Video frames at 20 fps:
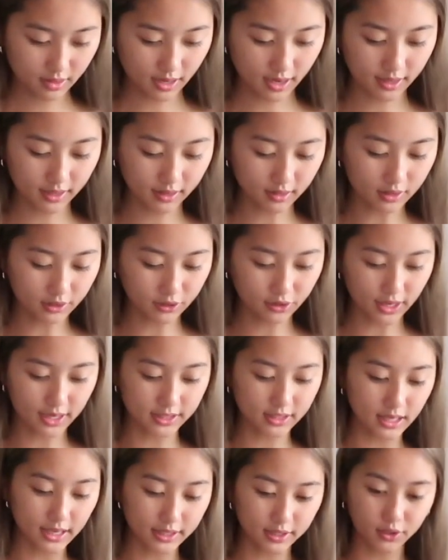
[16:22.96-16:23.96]
And it also
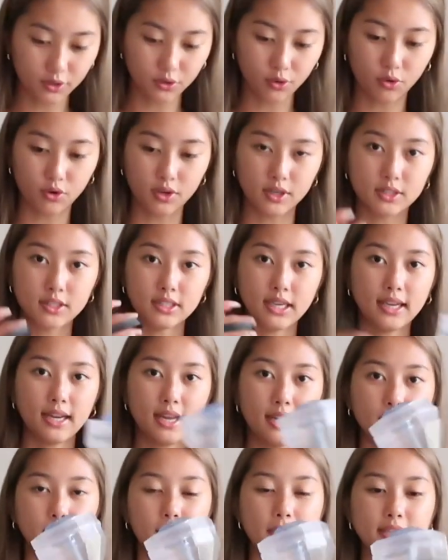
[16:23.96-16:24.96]
has like a cord, and
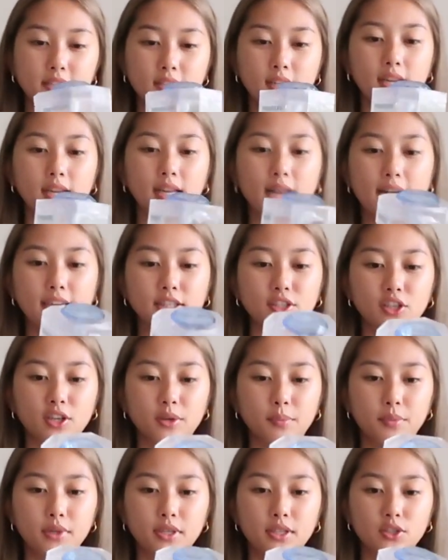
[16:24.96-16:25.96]
then it basically lights
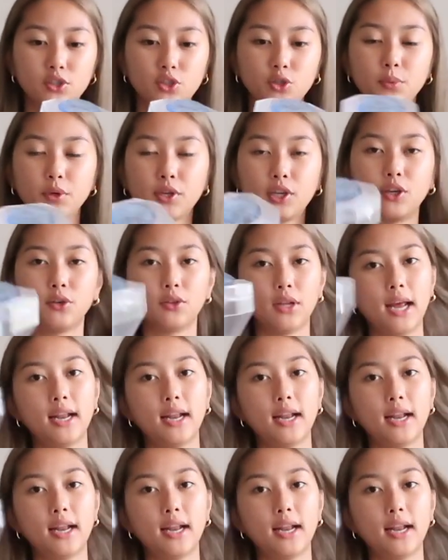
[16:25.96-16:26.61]
up, but it's super cute.